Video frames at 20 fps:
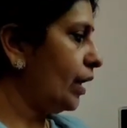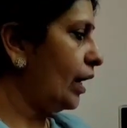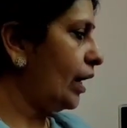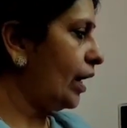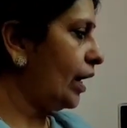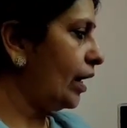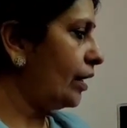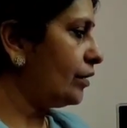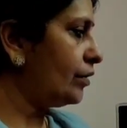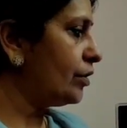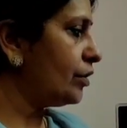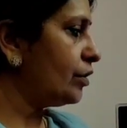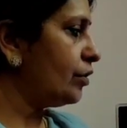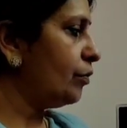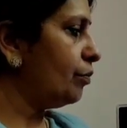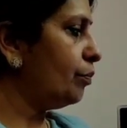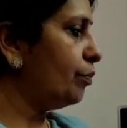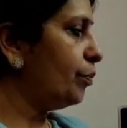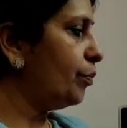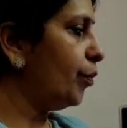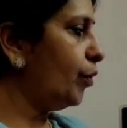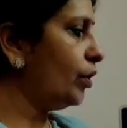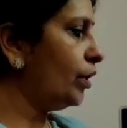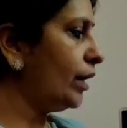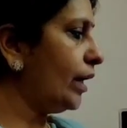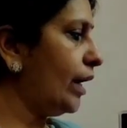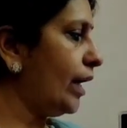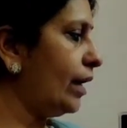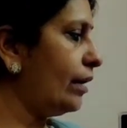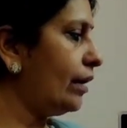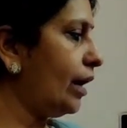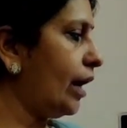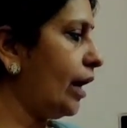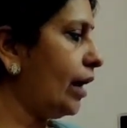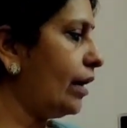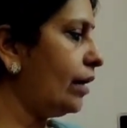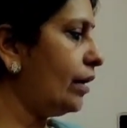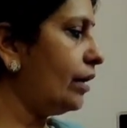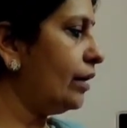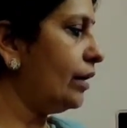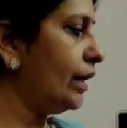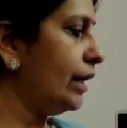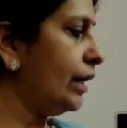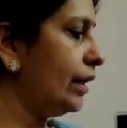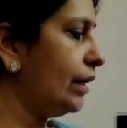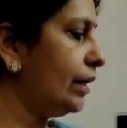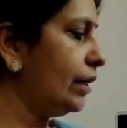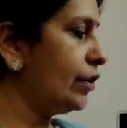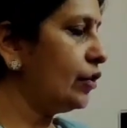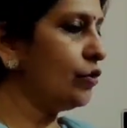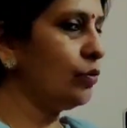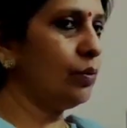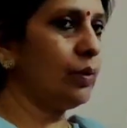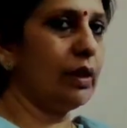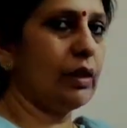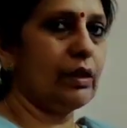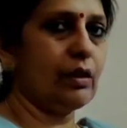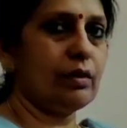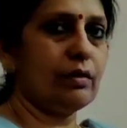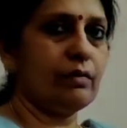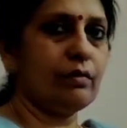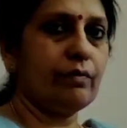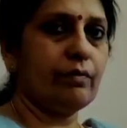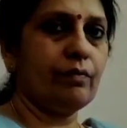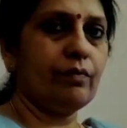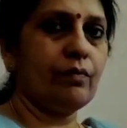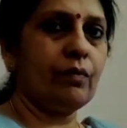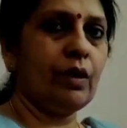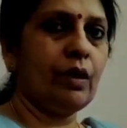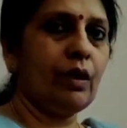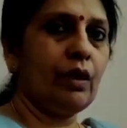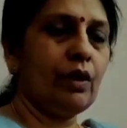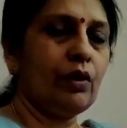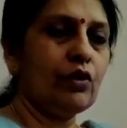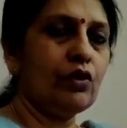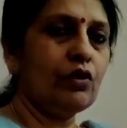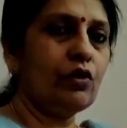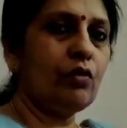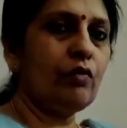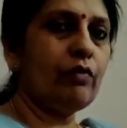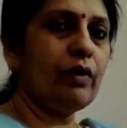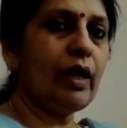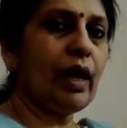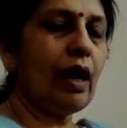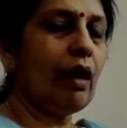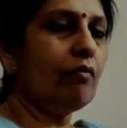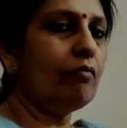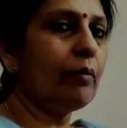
and put an iron nail into it. So we have